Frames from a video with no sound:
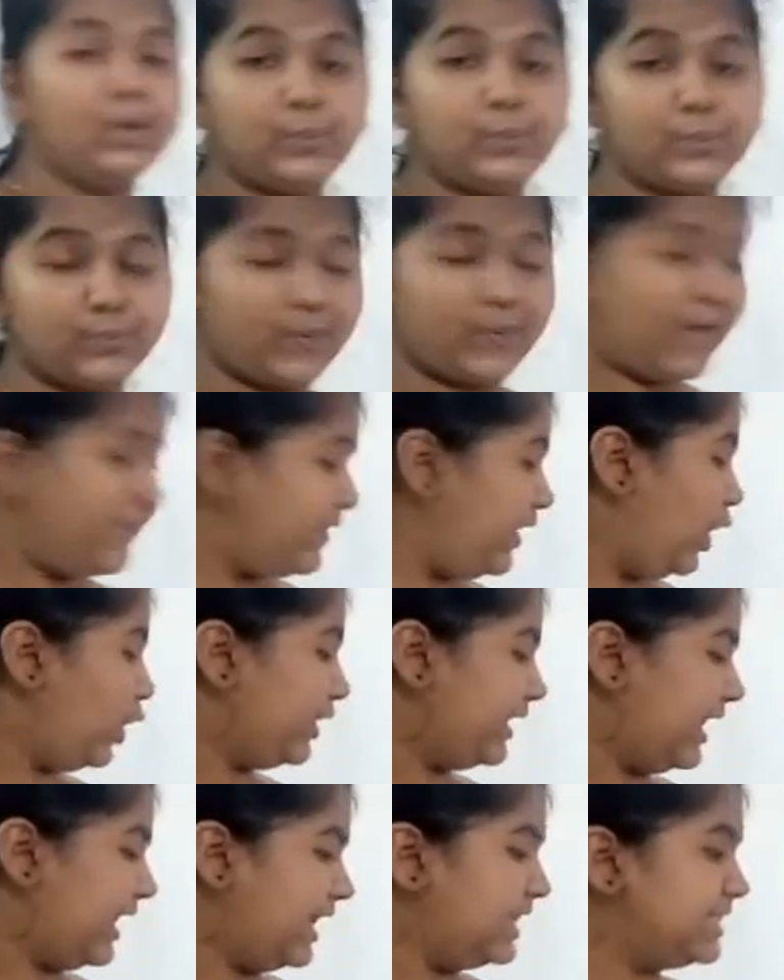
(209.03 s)
When the
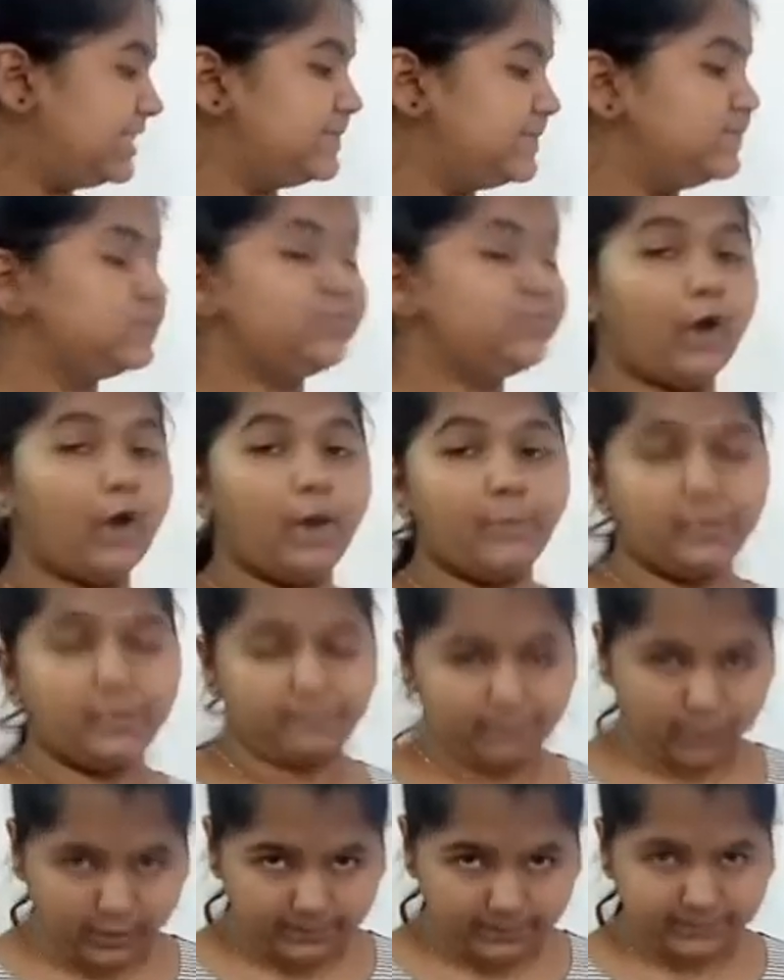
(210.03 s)
organisms form a
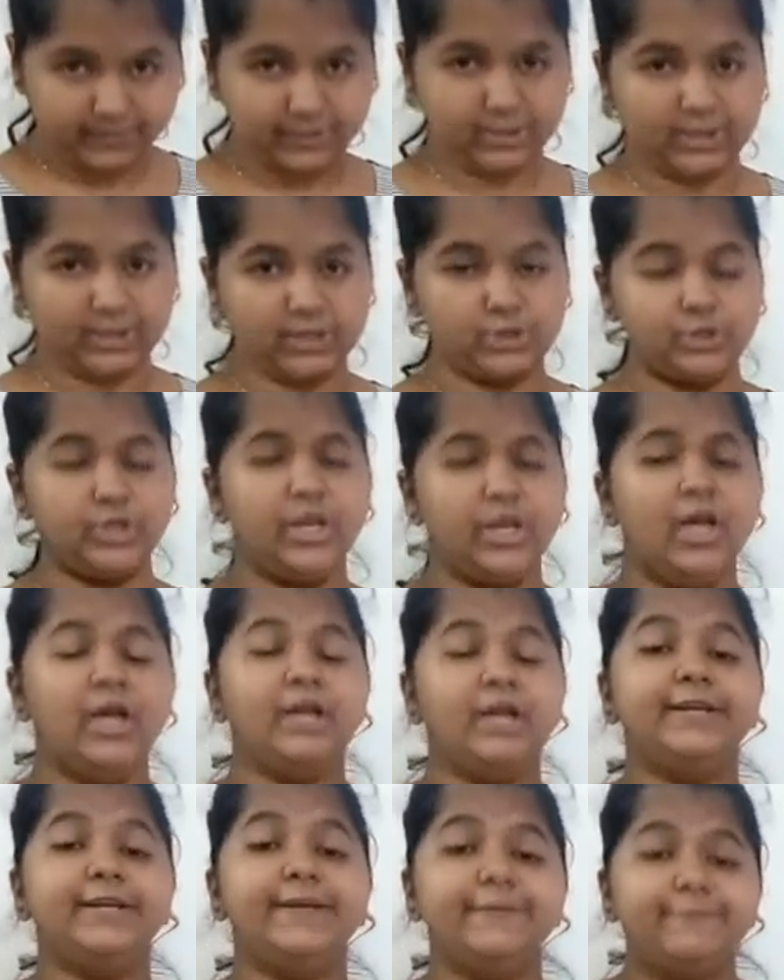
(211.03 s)
population,
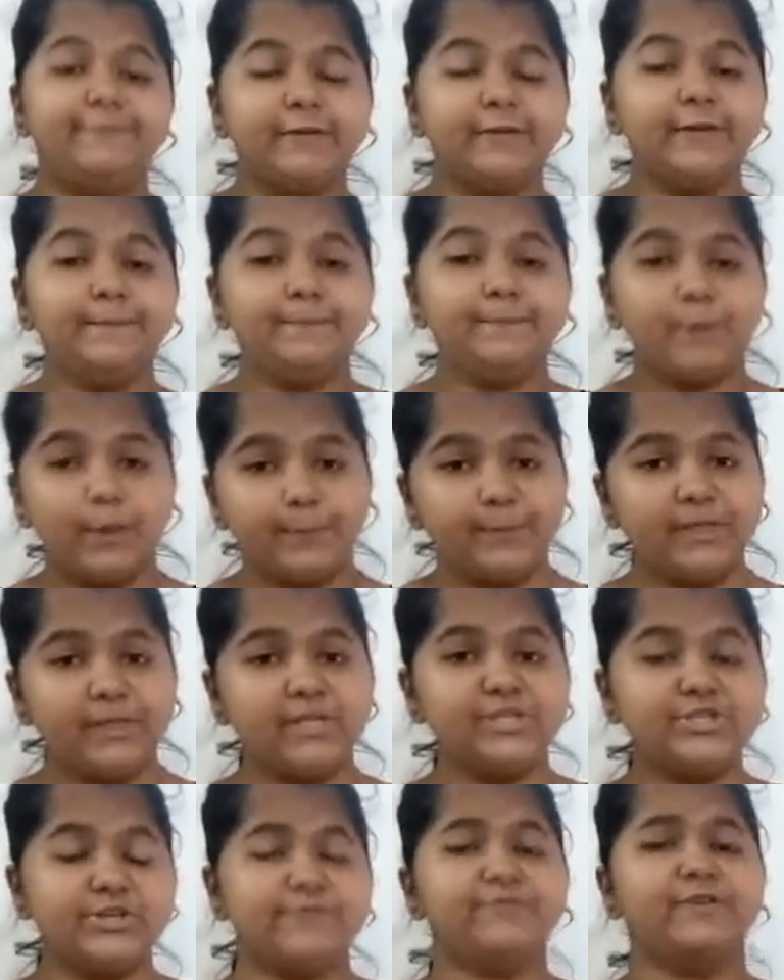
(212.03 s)
different
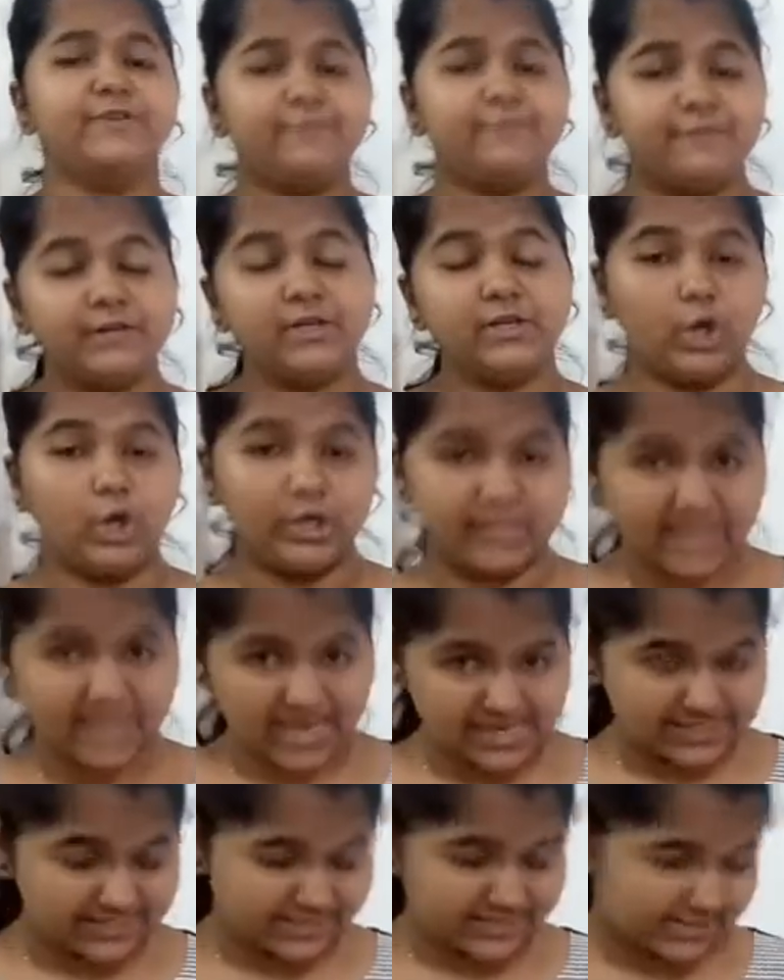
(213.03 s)
population of different
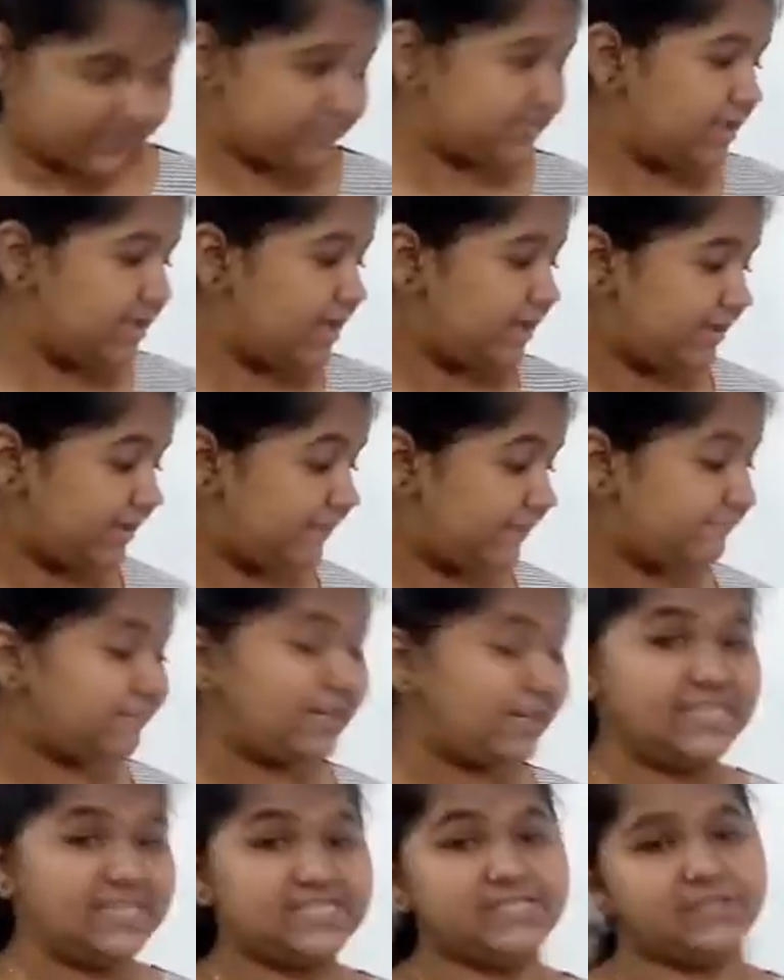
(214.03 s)
organisms give
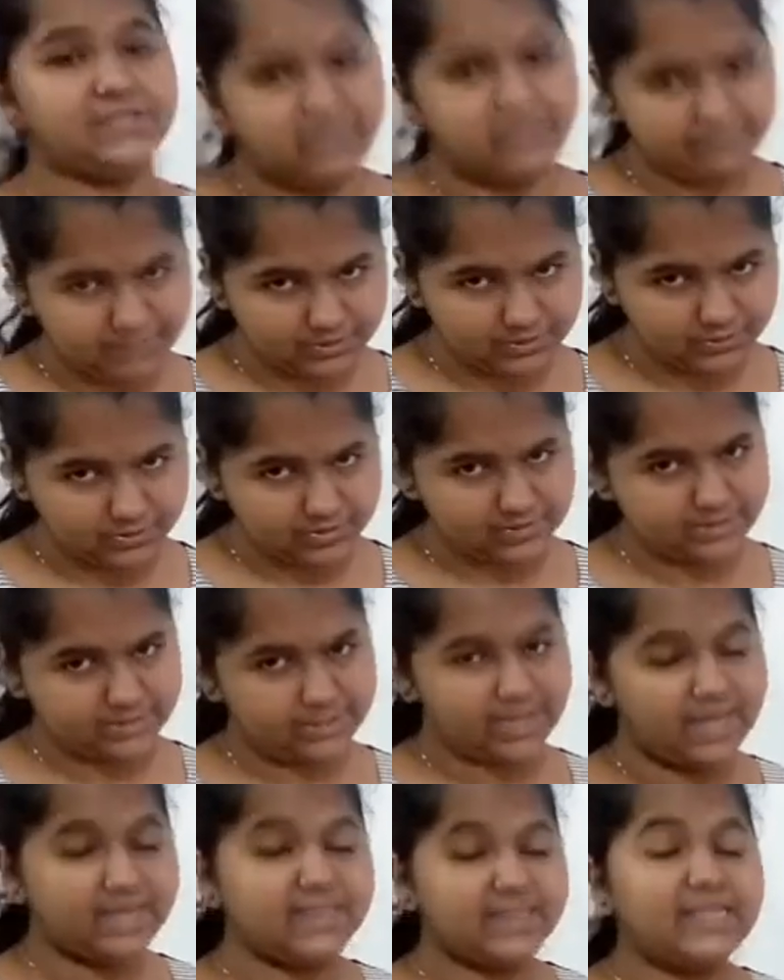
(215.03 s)
rise to community.
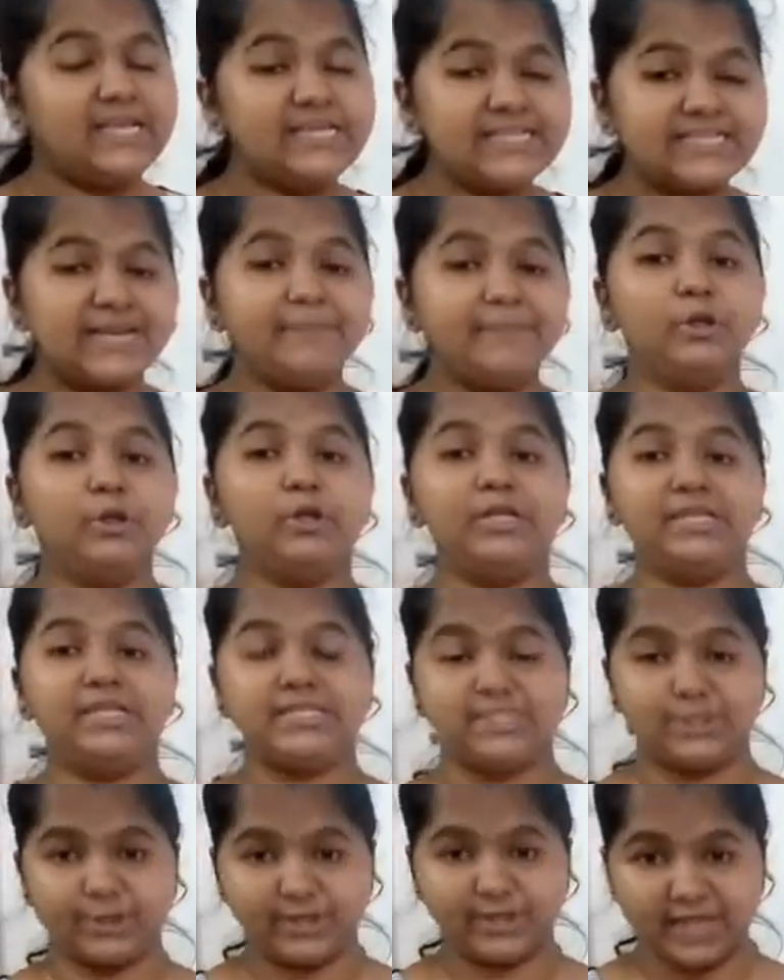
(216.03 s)
And these communities
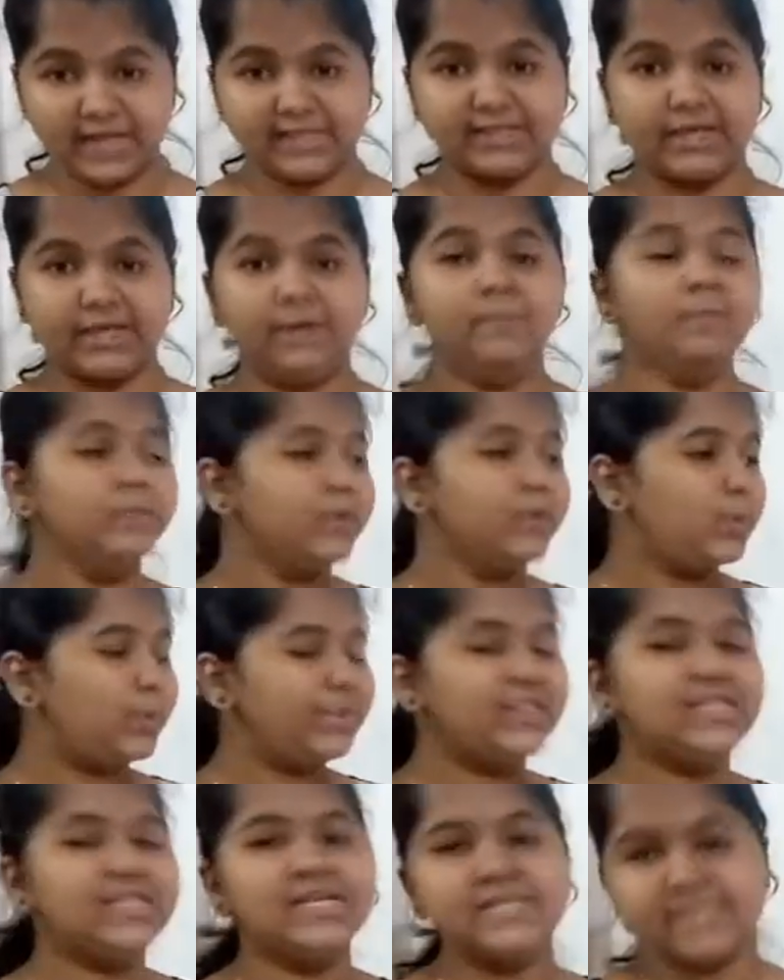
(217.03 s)
together
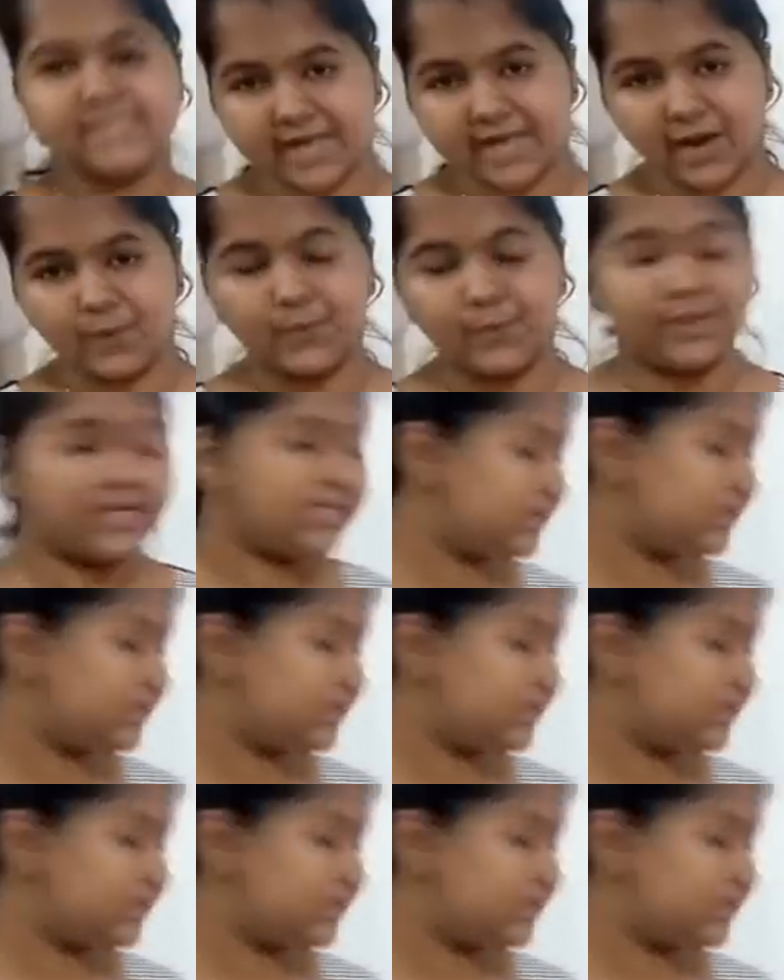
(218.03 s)
with the surroundings